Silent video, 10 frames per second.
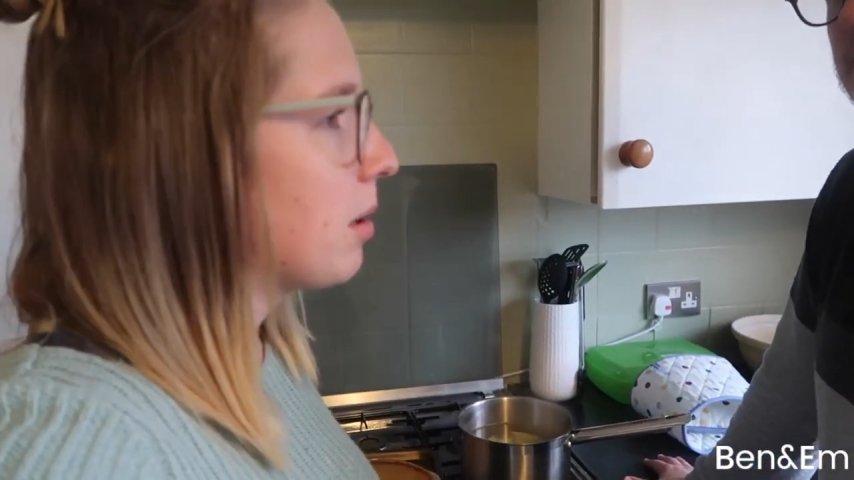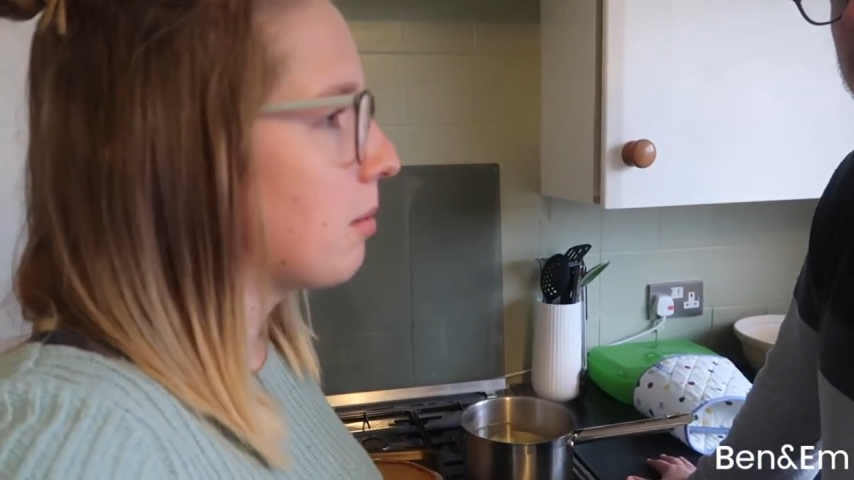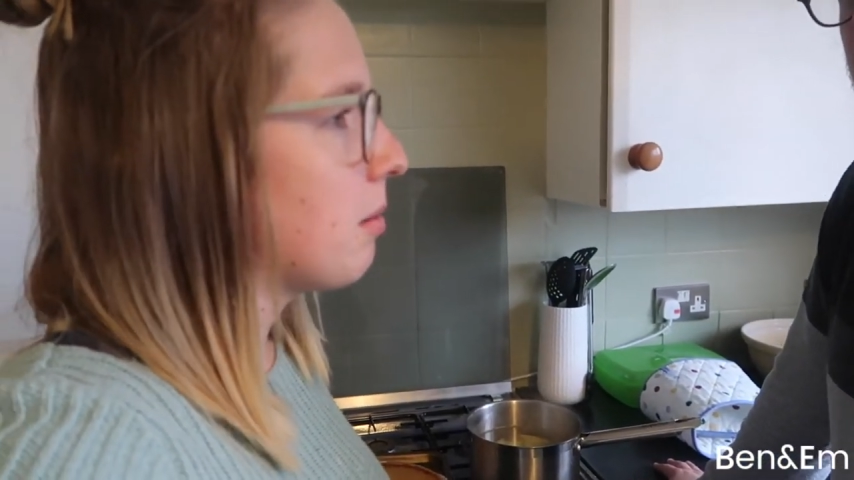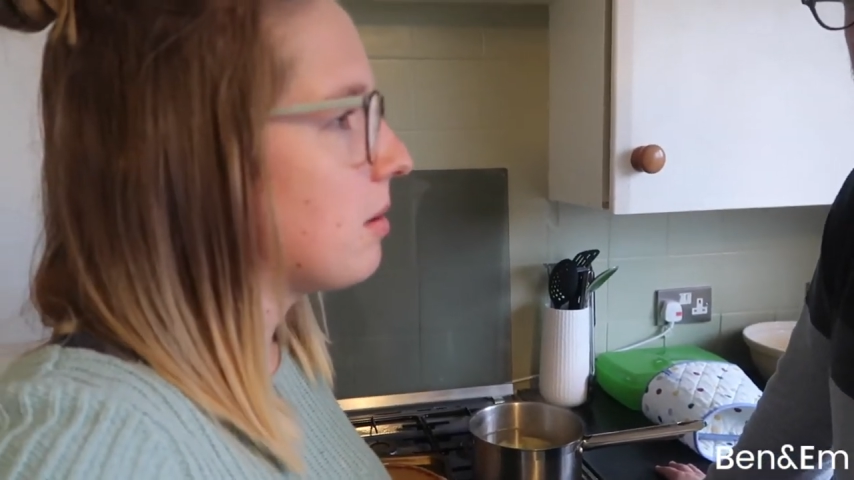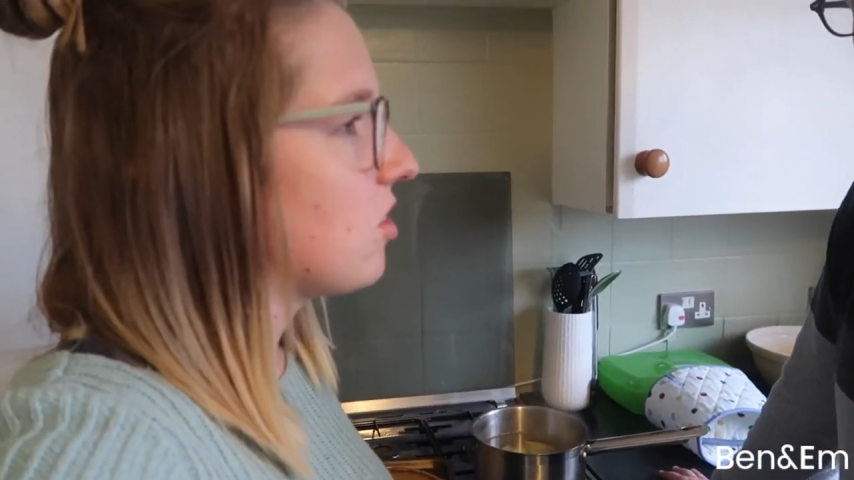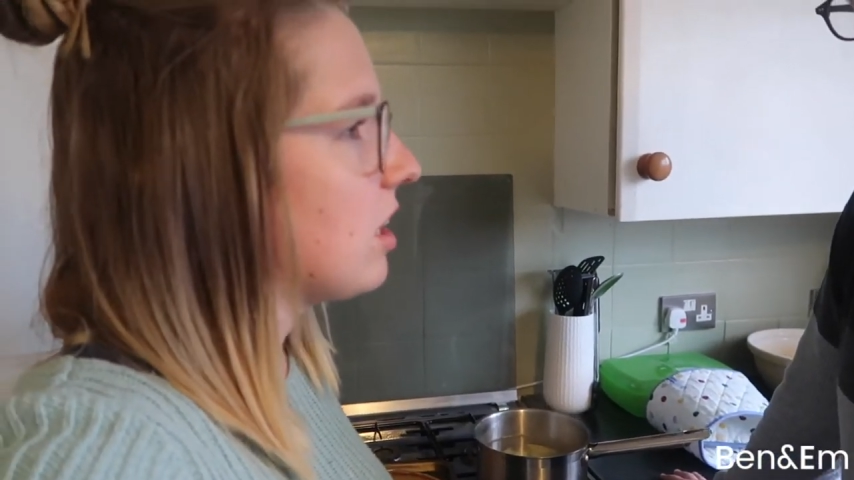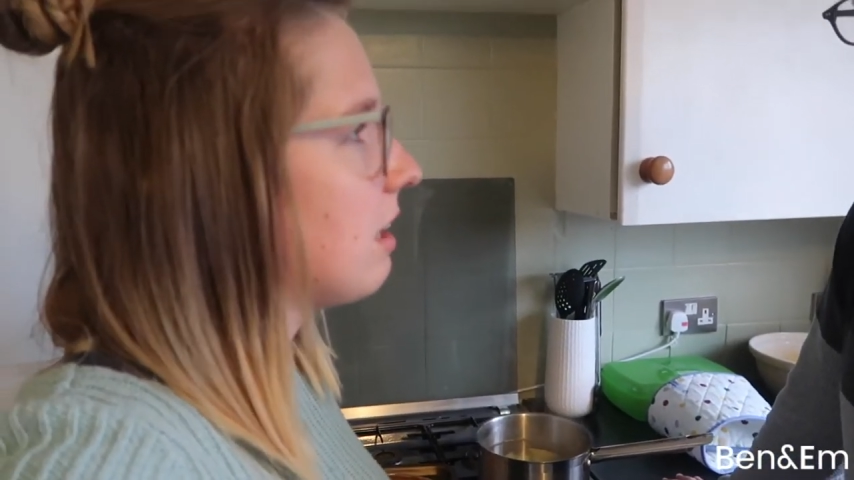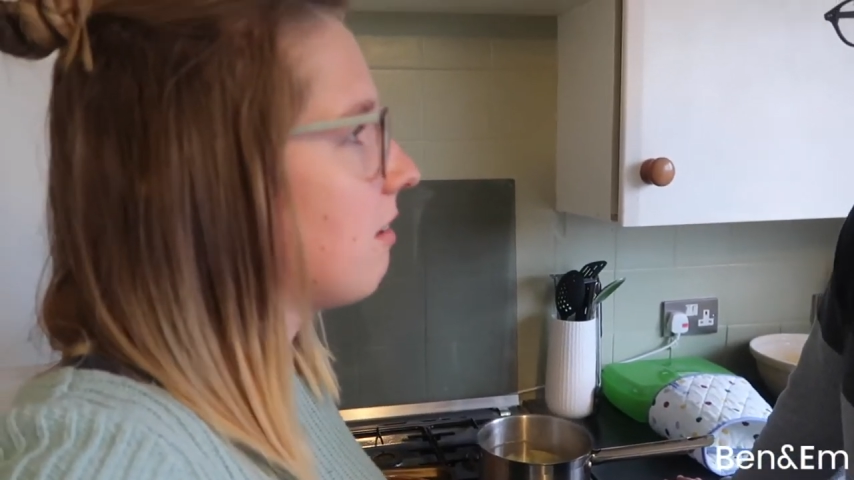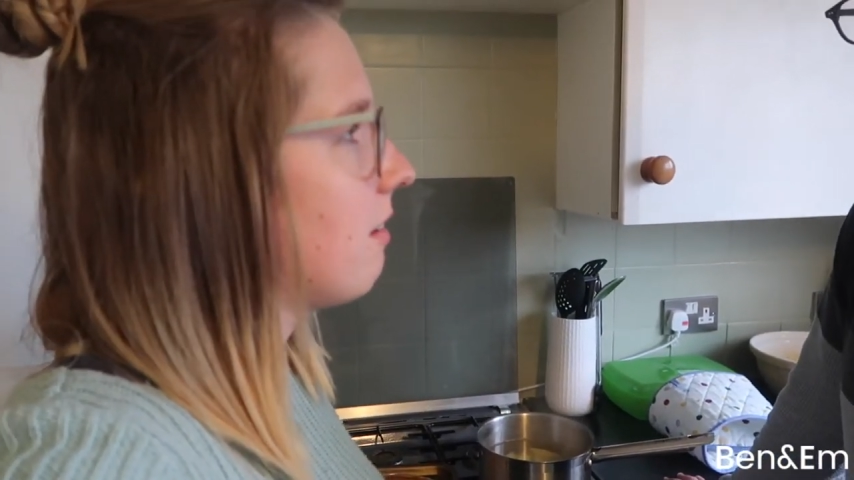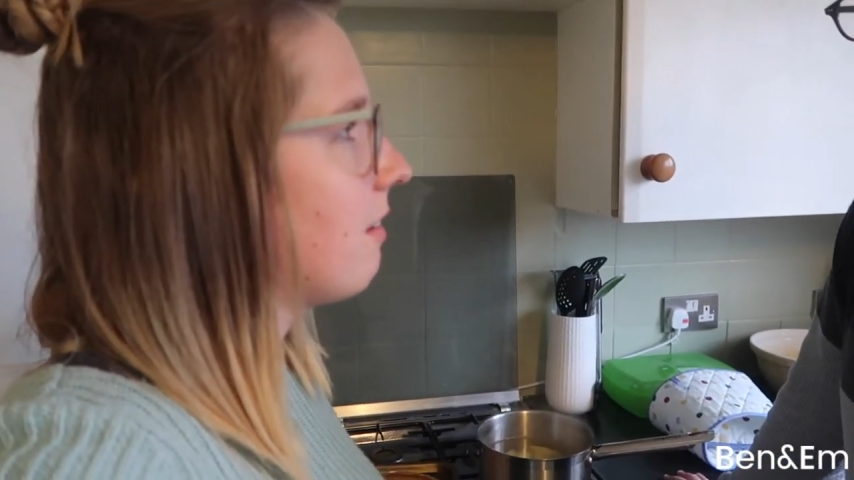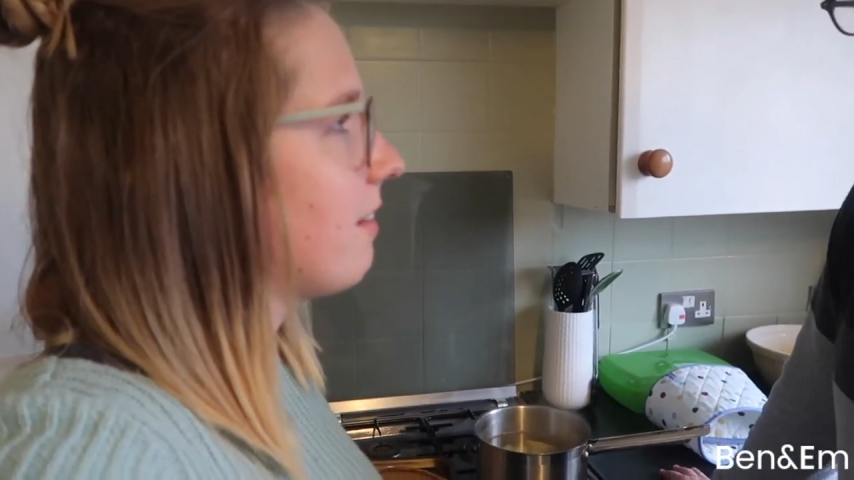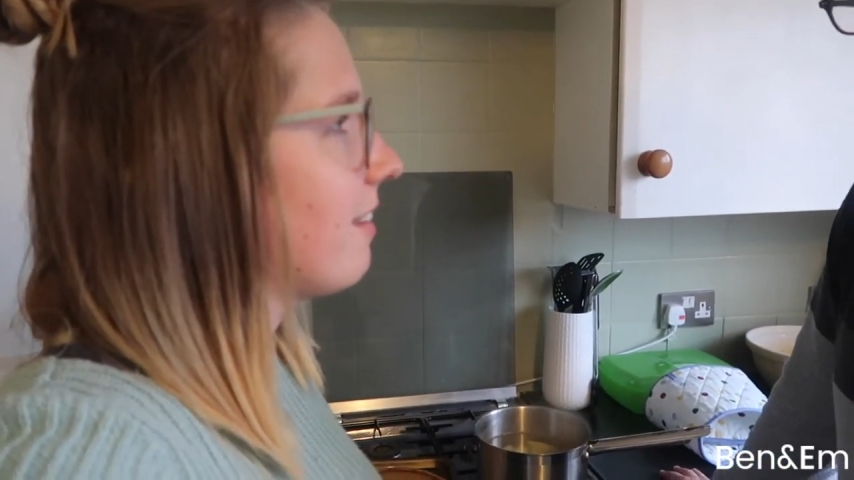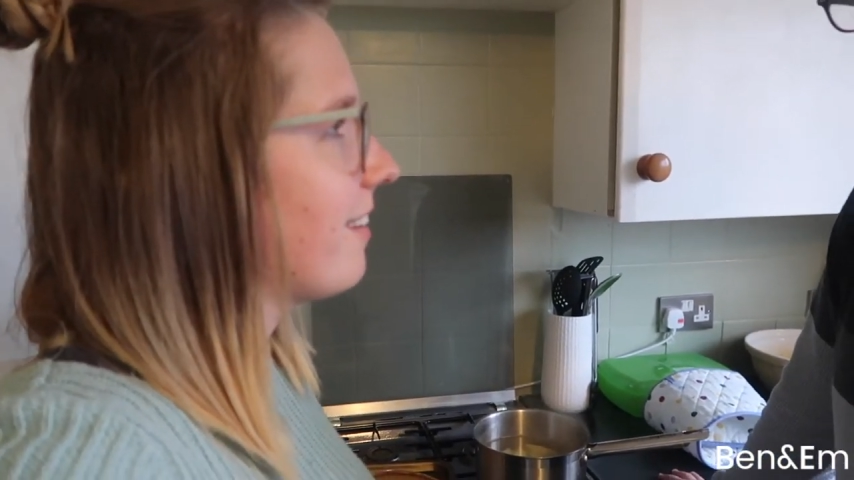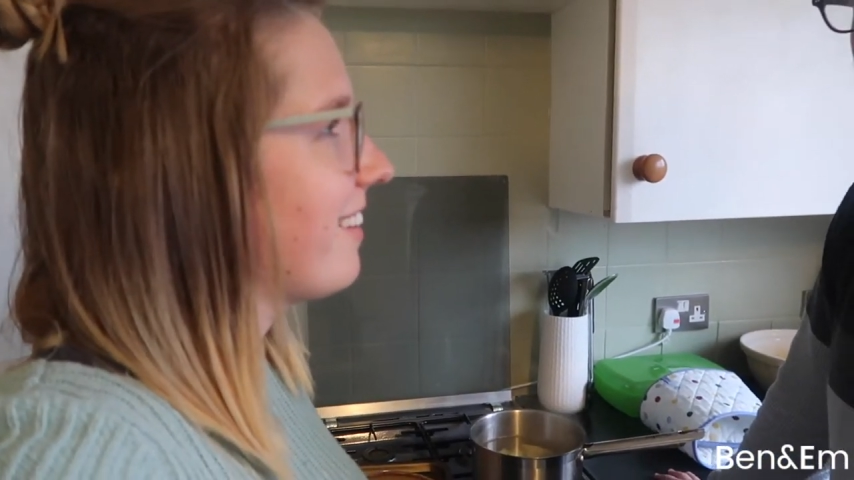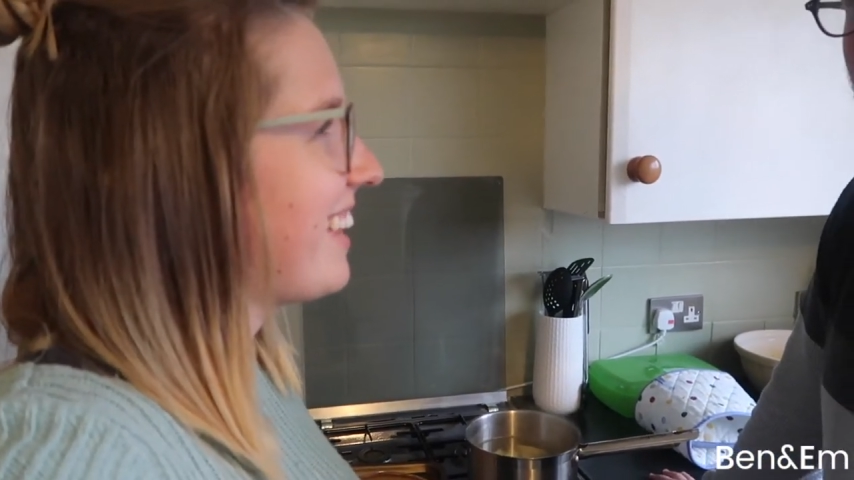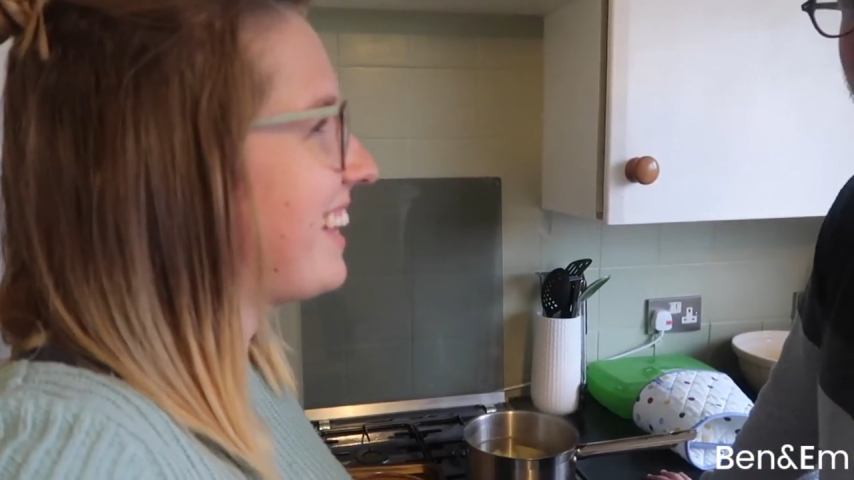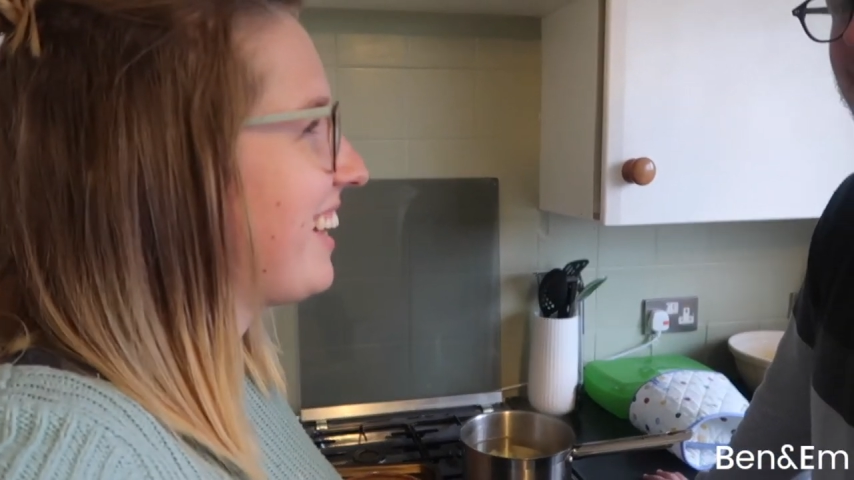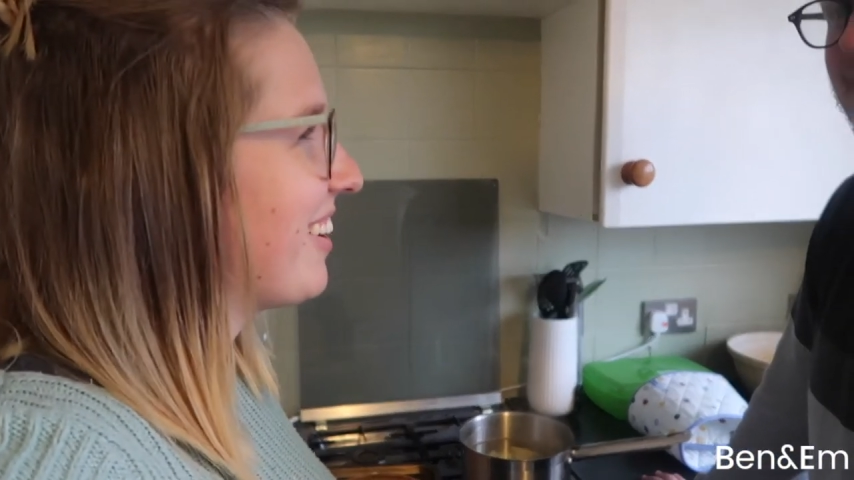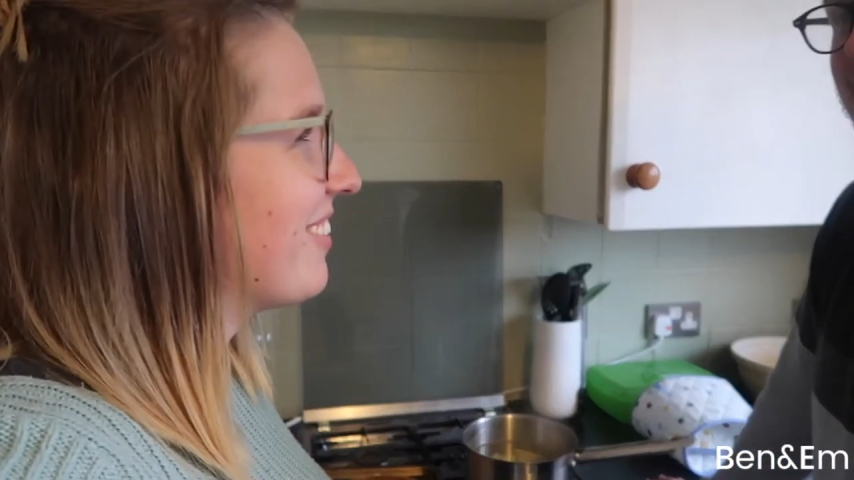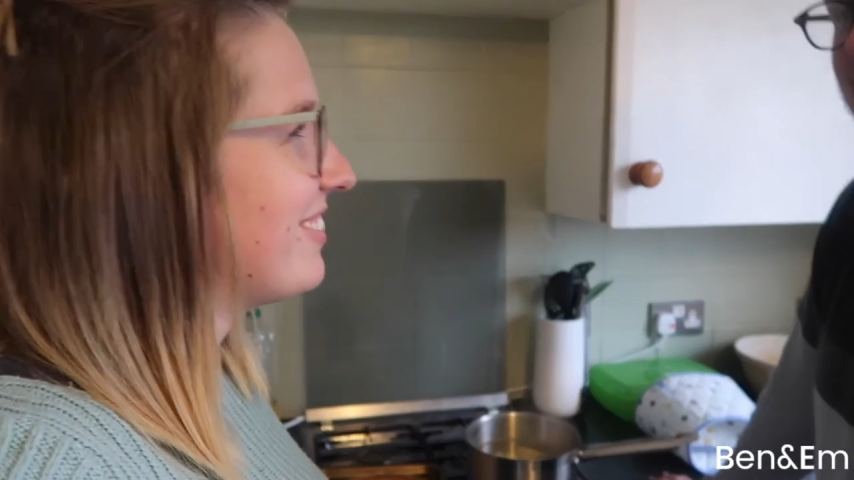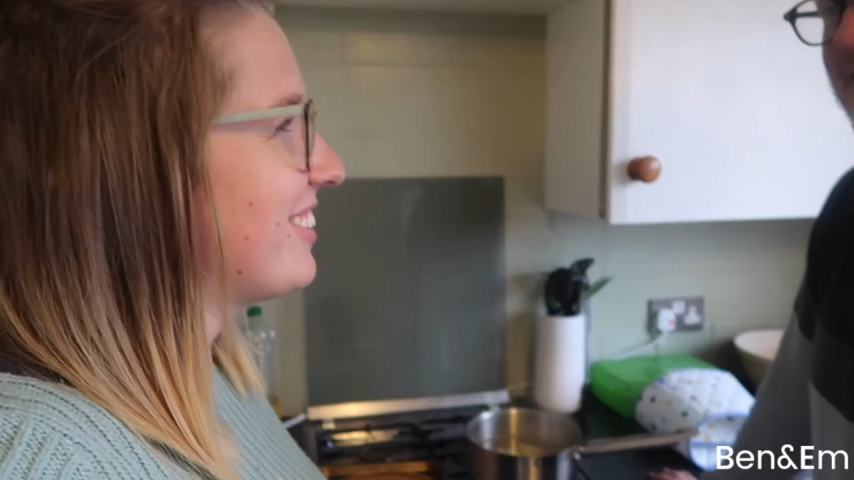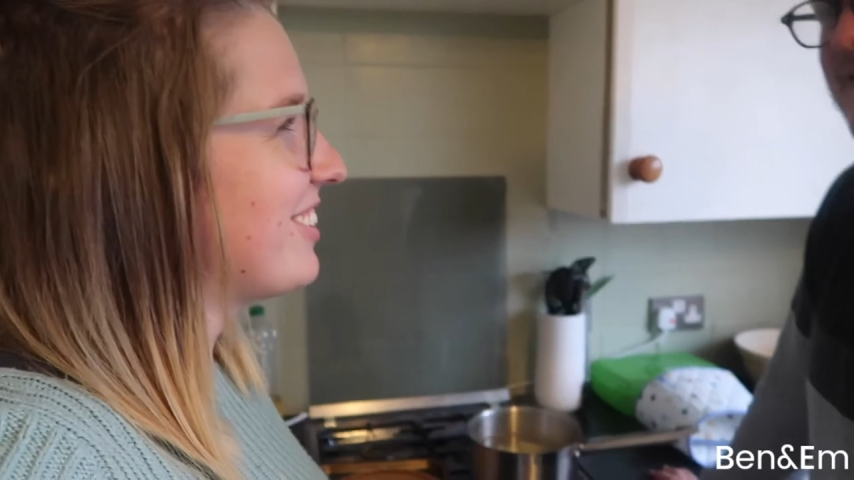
I have Benji. I'm to